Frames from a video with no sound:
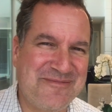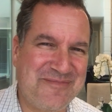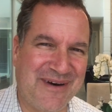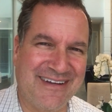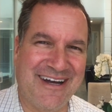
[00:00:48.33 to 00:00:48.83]

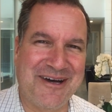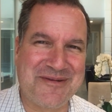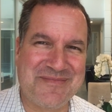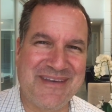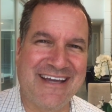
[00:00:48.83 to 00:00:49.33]
But
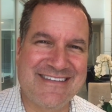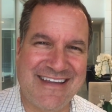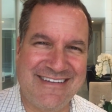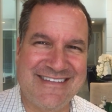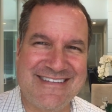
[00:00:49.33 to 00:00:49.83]
um,
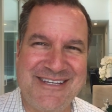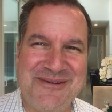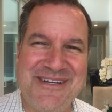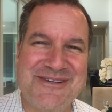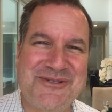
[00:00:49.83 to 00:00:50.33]
excited to see you
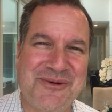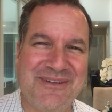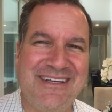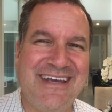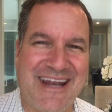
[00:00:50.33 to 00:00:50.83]
here
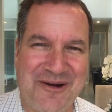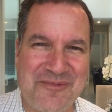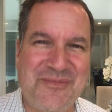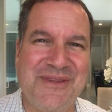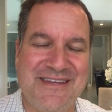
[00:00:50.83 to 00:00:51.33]
shortly, and I'll
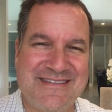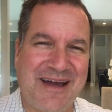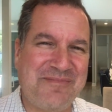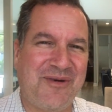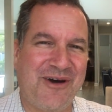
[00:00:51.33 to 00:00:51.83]
put this
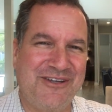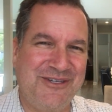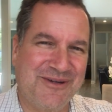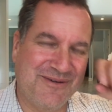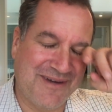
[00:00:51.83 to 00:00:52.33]
up on
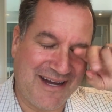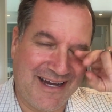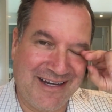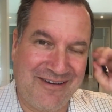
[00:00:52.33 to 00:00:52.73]
your uh,